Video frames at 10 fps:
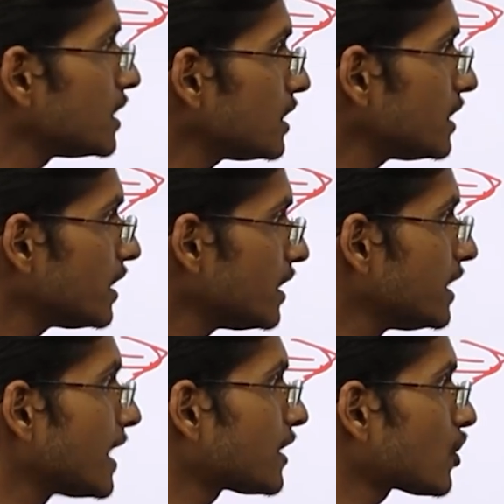the
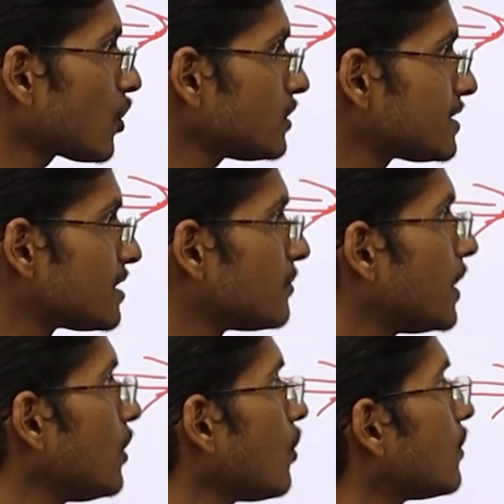electron
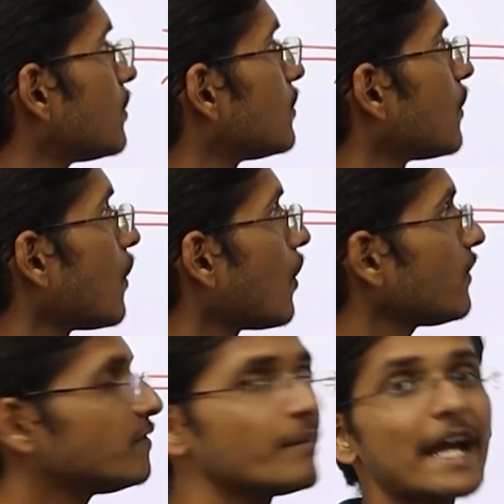symbol
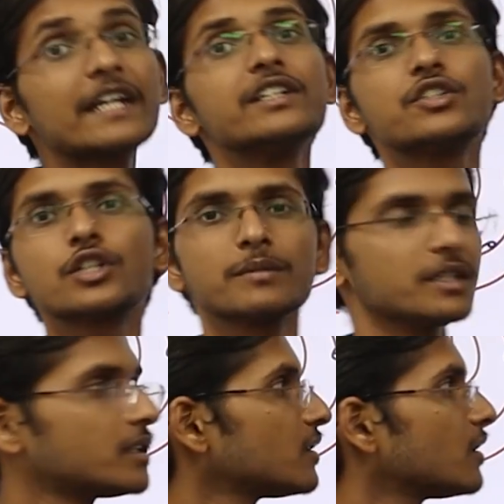of magnesium here.